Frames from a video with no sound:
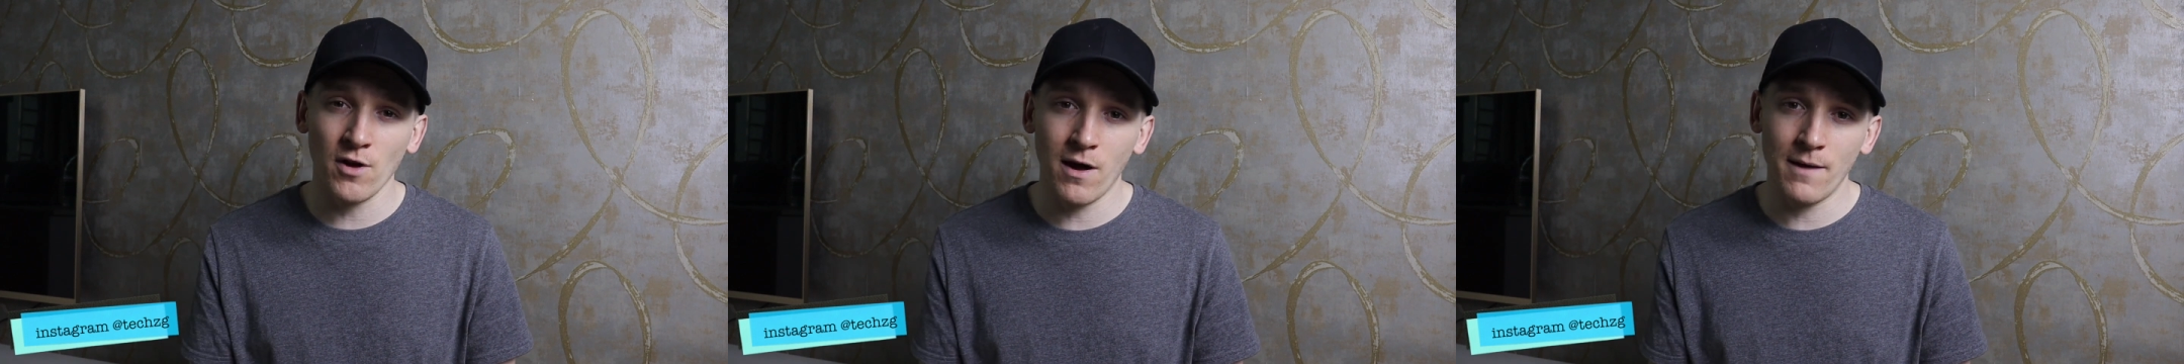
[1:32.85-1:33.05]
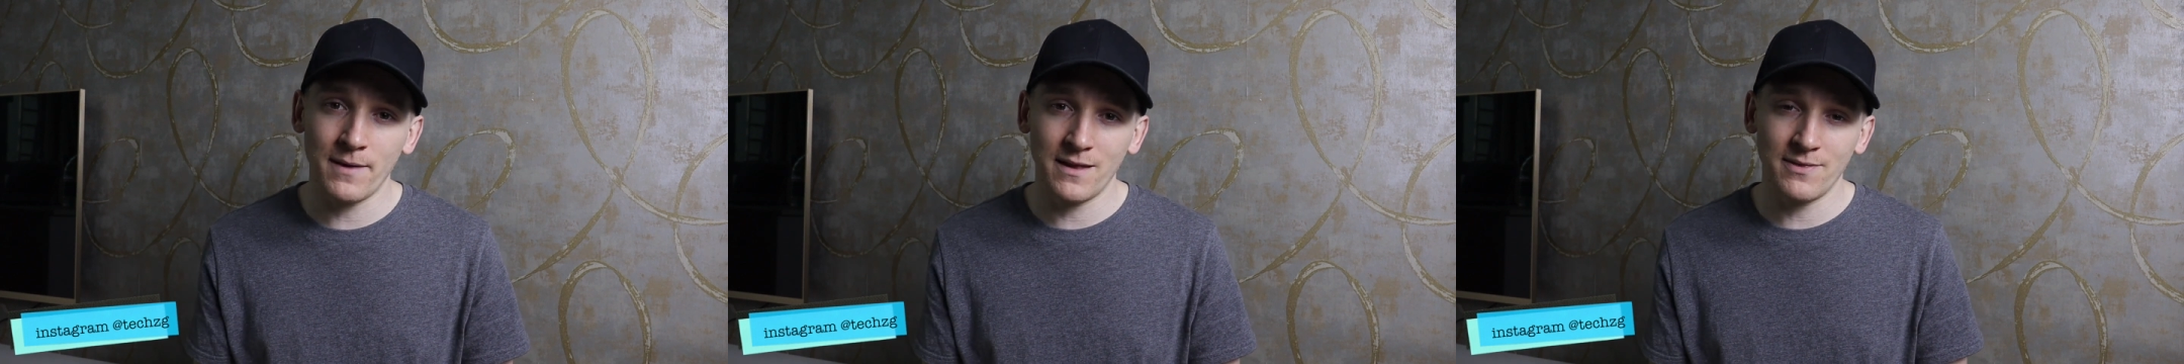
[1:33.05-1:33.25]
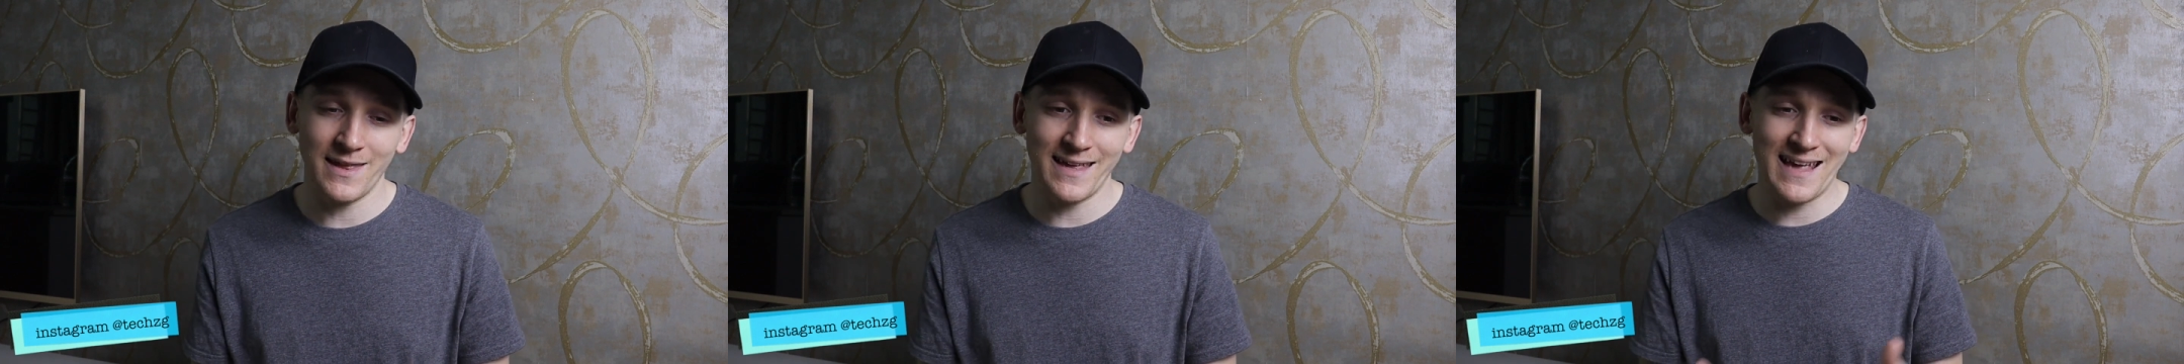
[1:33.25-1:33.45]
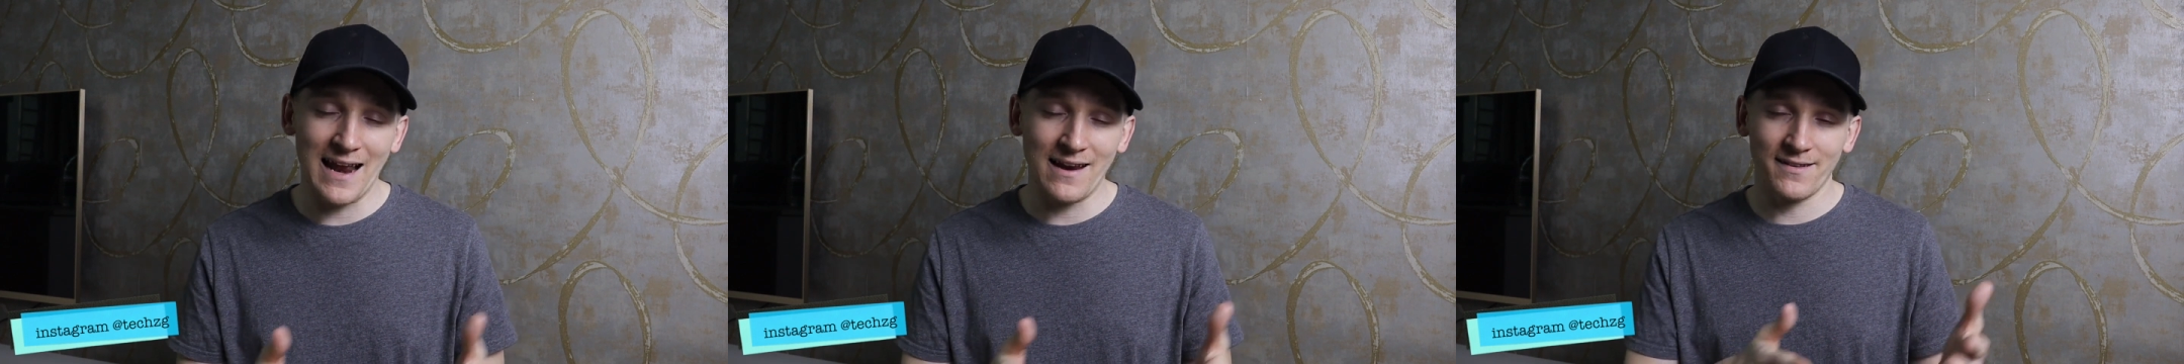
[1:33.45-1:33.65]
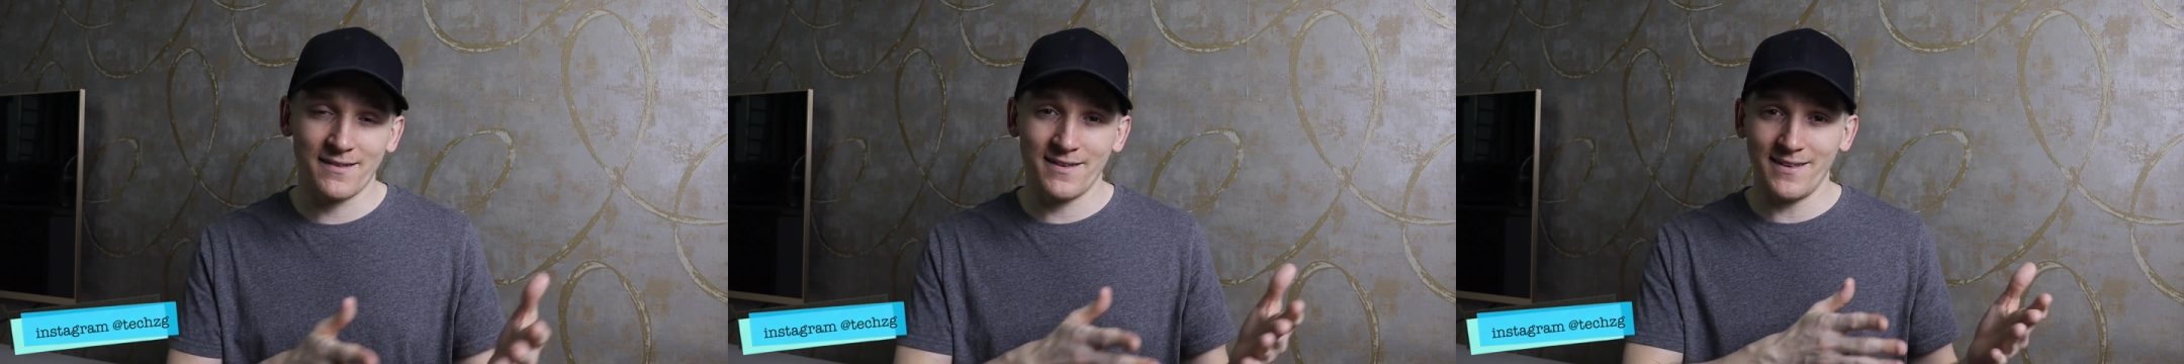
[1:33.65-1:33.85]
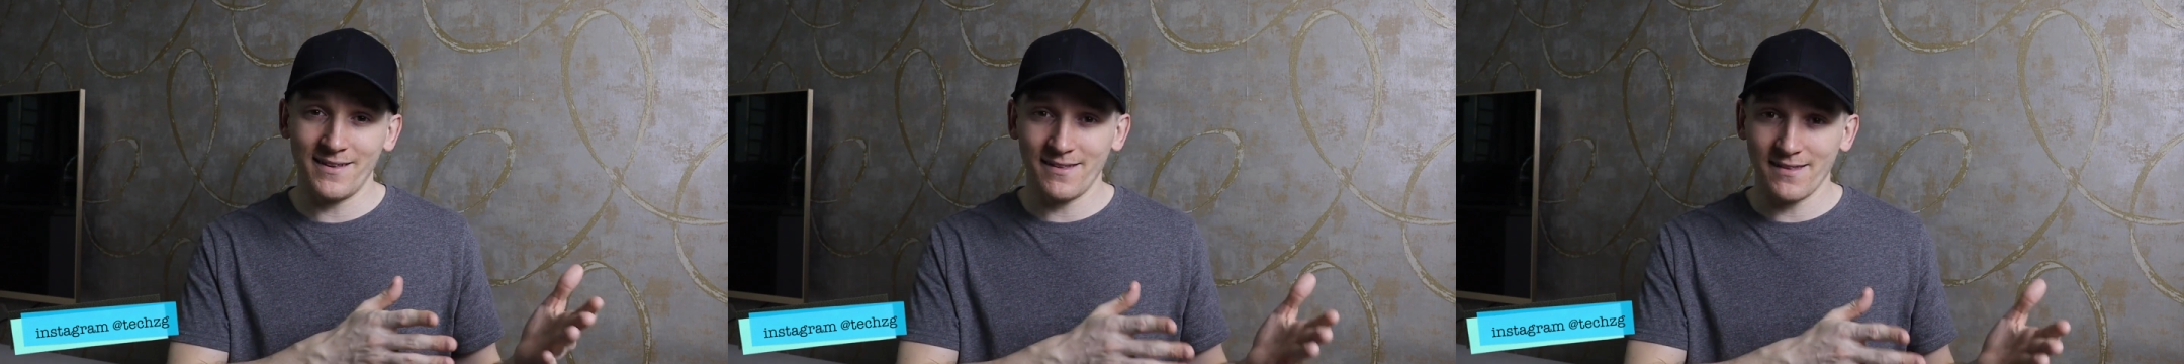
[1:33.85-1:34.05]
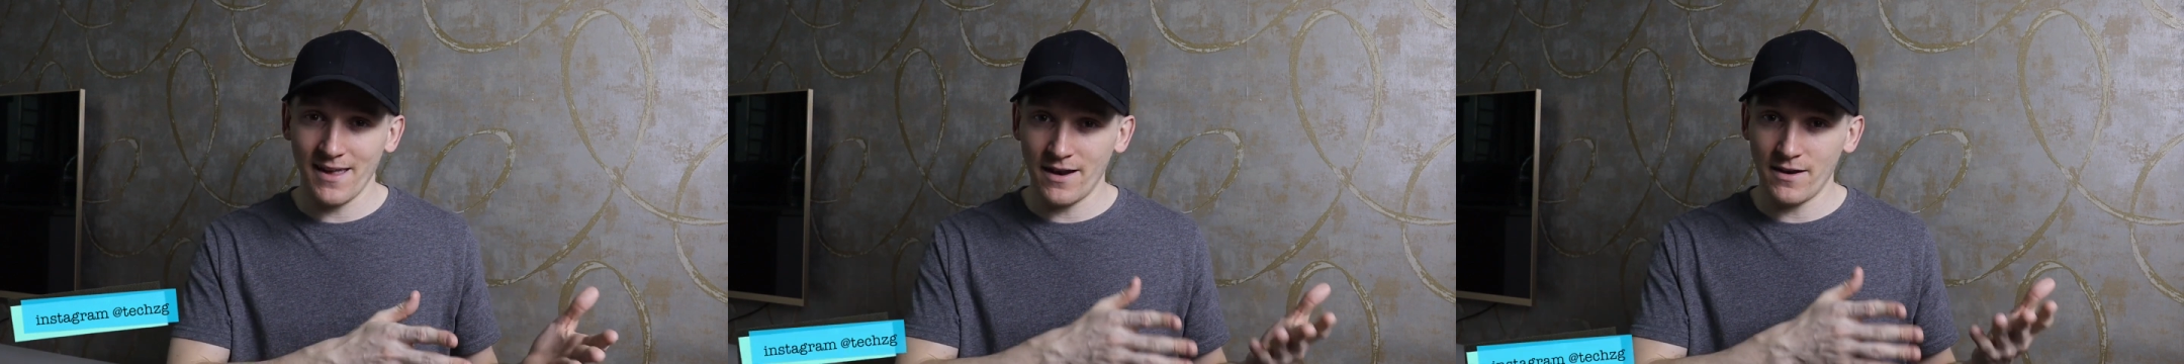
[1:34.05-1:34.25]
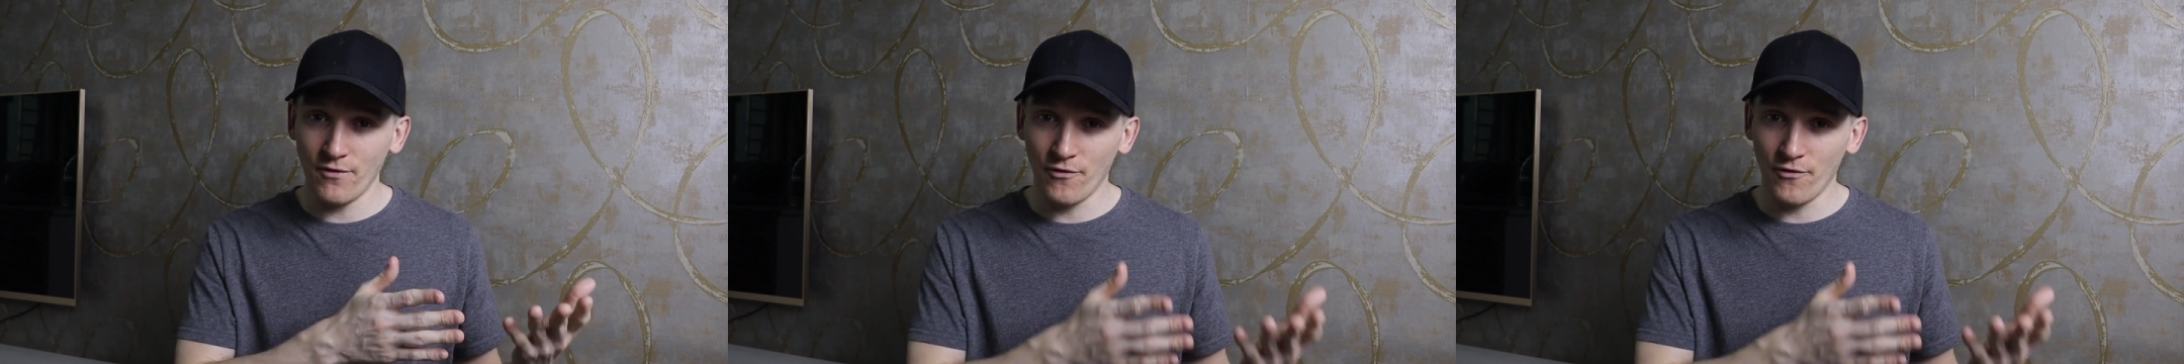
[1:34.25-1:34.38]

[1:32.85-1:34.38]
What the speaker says: time in the Galaxy Z